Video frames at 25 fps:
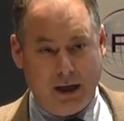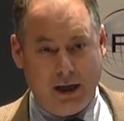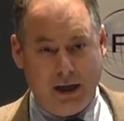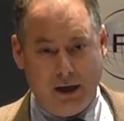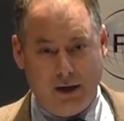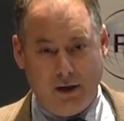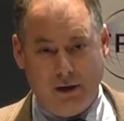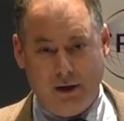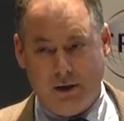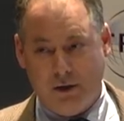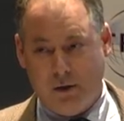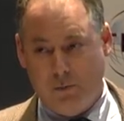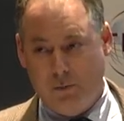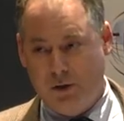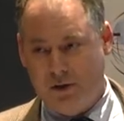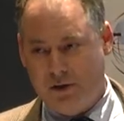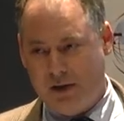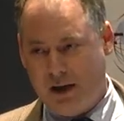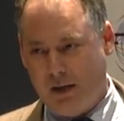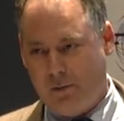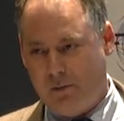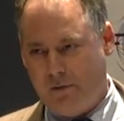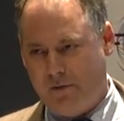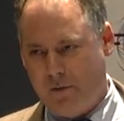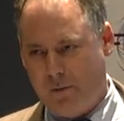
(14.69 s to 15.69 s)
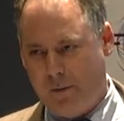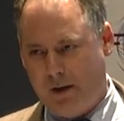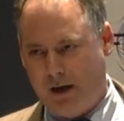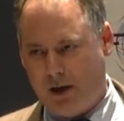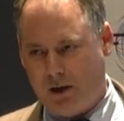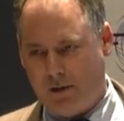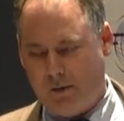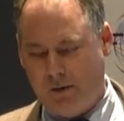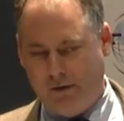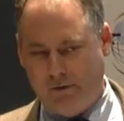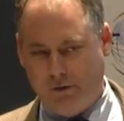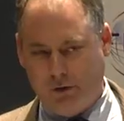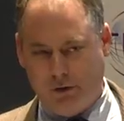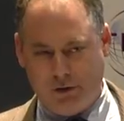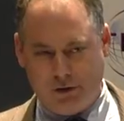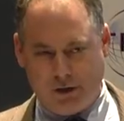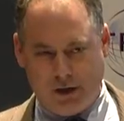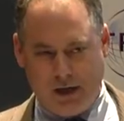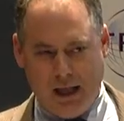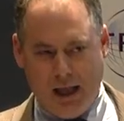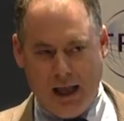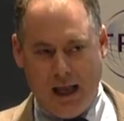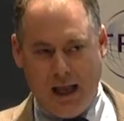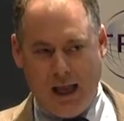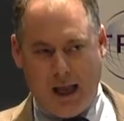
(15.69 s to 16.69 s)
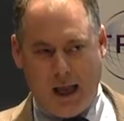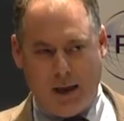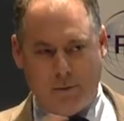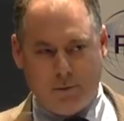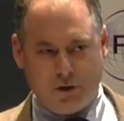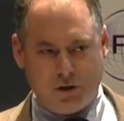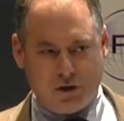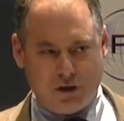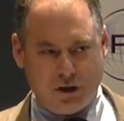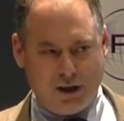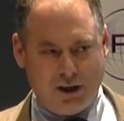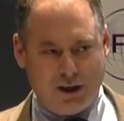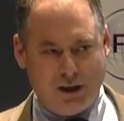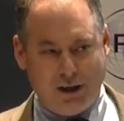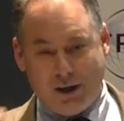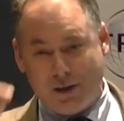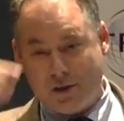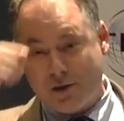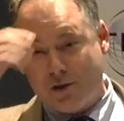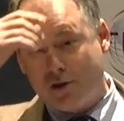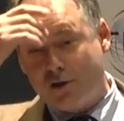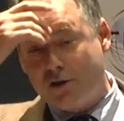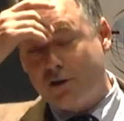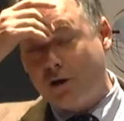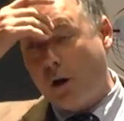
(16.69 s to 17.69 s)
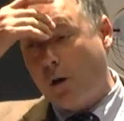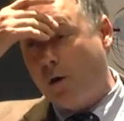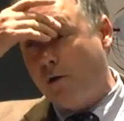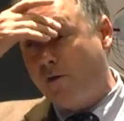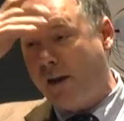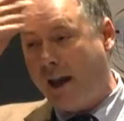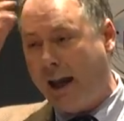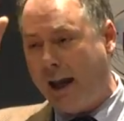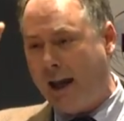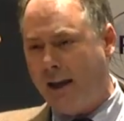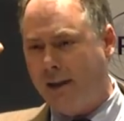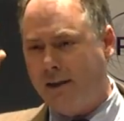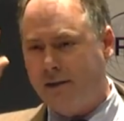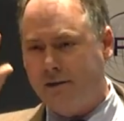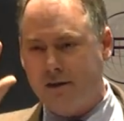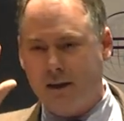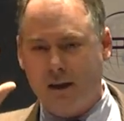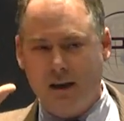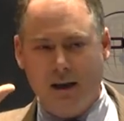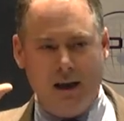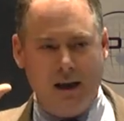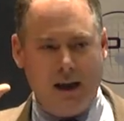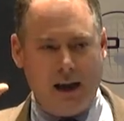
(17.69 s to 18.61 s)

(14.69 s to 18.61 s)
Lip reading: here at the Museum of the American Revolution. I'm just curious, show of hands,